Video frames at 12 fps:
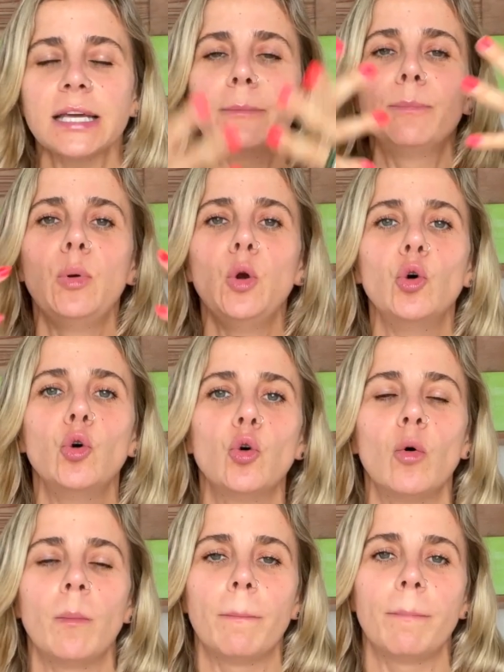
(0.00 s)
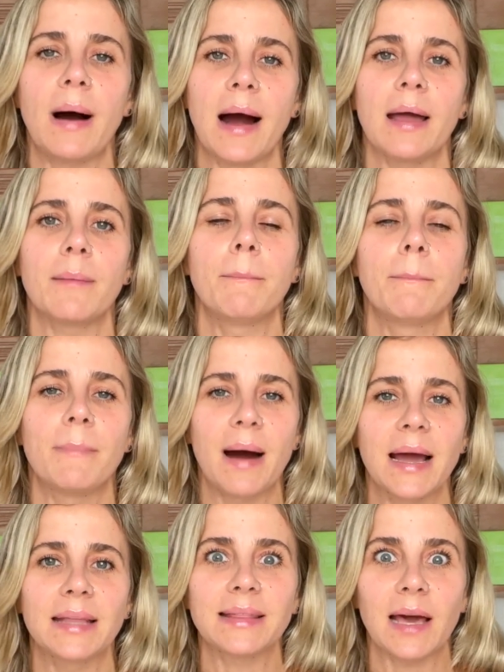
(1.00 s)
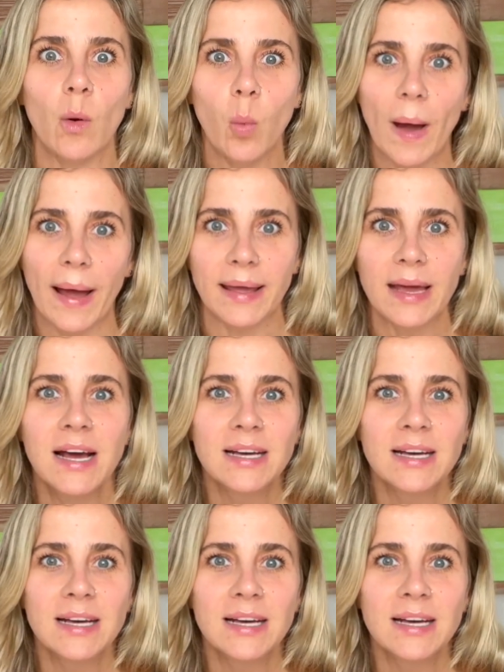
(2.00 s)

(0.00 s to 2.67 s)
it blew my mind away.